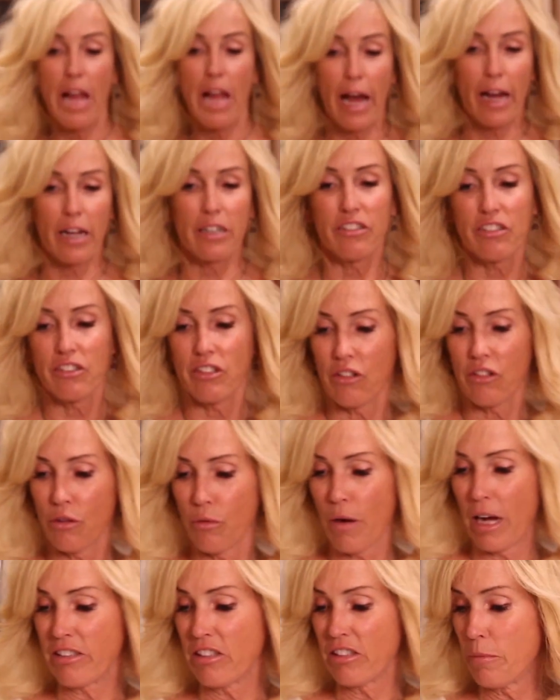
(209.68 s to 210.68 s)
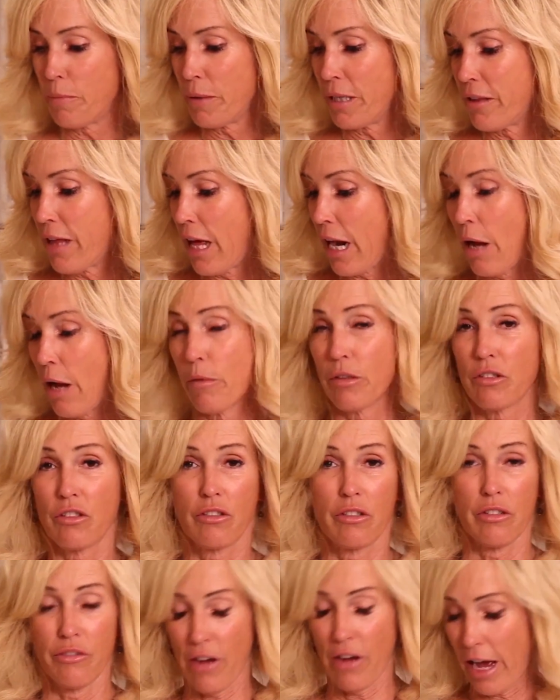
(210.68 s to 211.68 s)
next, the recipe that I
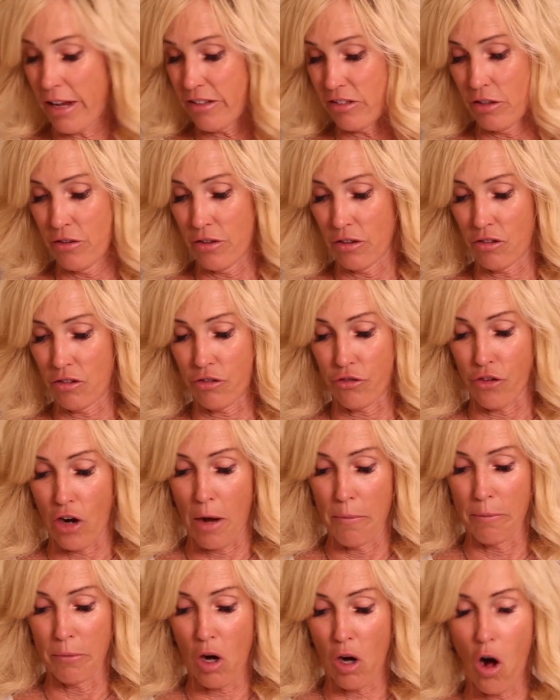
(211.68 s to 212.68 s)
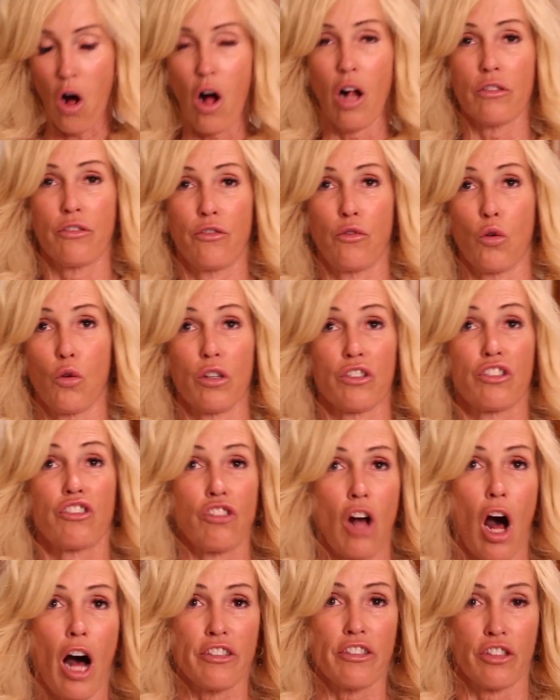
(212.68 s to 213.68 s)
was devising this from called for
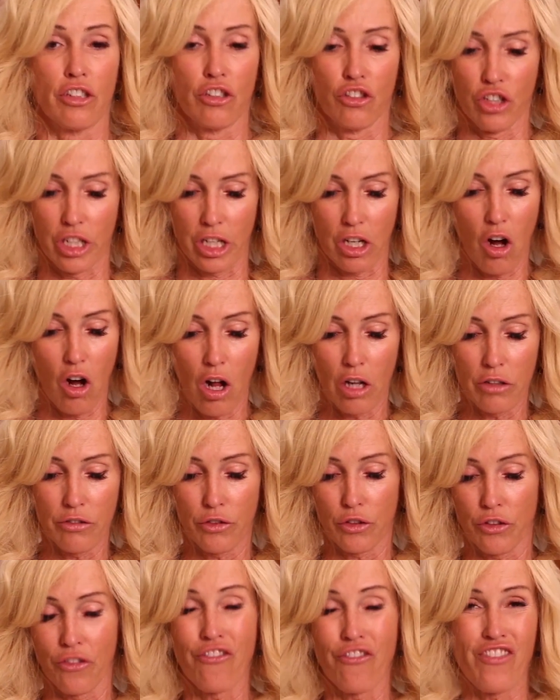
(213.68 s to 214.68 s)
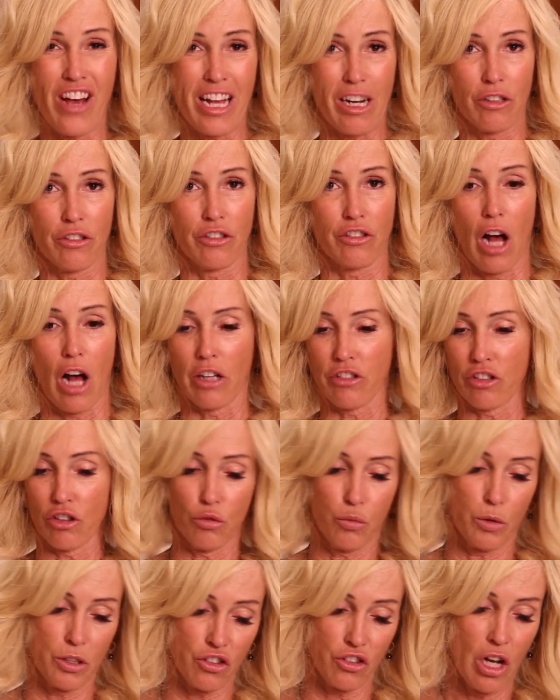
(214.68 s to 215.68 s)
sausage, and it called for fennel
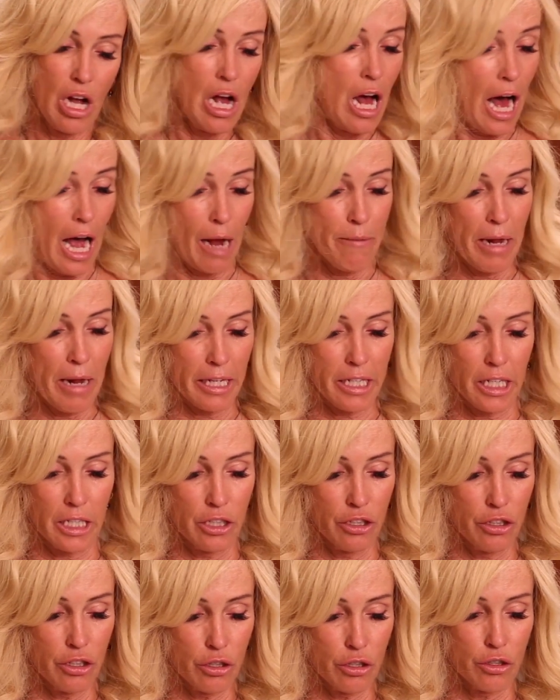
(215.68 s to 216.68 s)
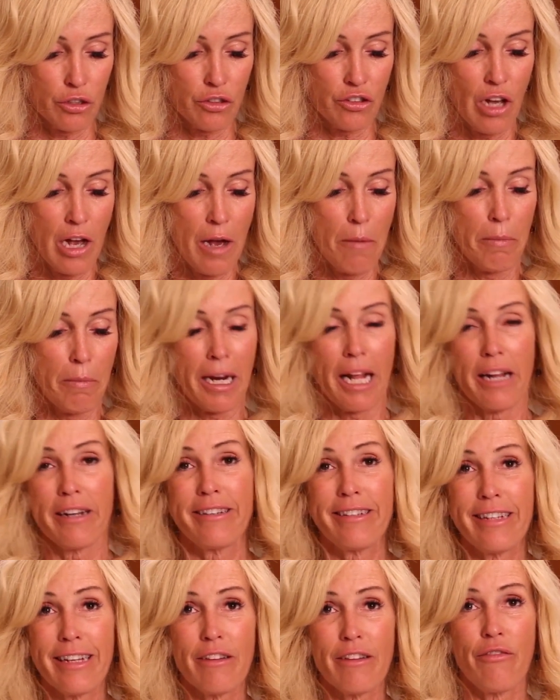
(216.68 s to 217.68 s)
sausage, which I'm not going to use, but I
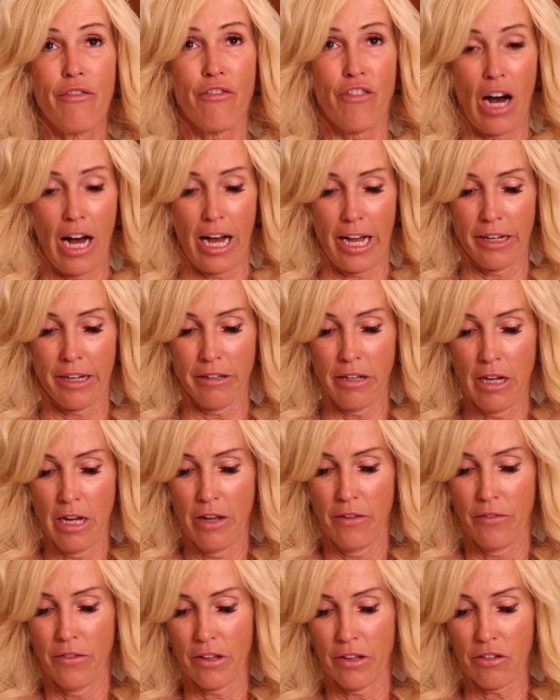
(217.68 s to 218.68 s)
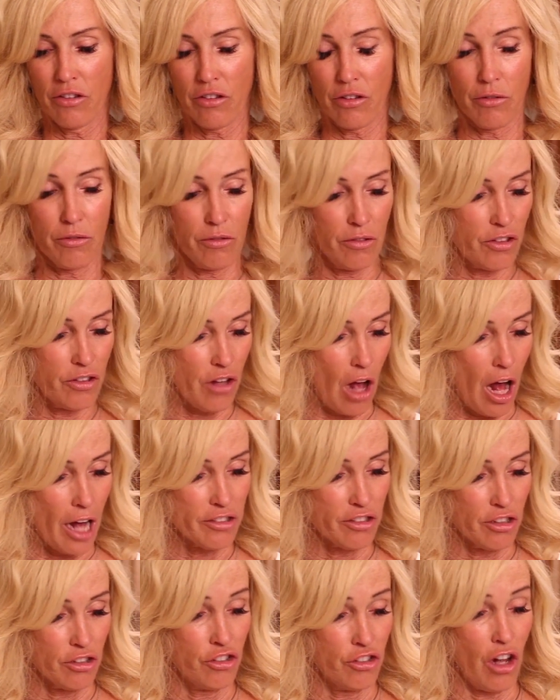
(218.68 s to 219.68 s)
did find this
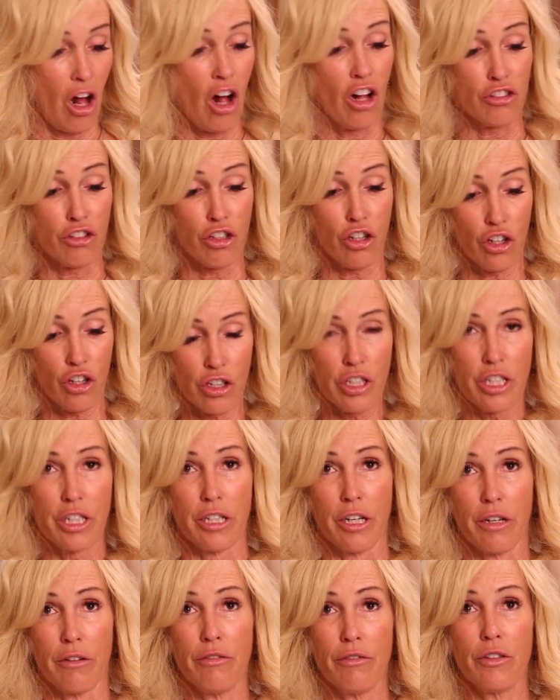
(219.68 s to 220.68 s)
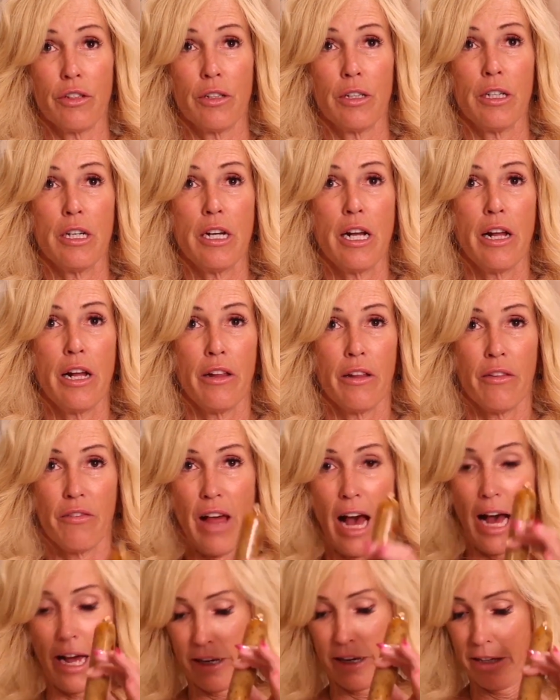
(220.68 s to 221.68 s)
sausage alternative
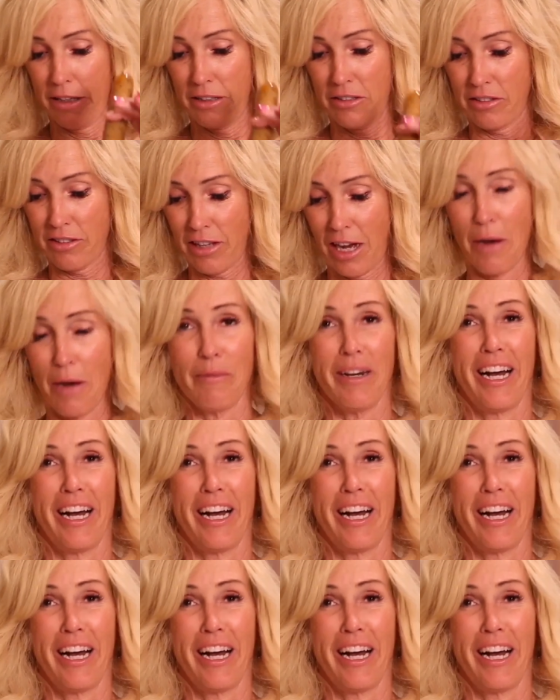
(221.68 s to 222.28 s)
that is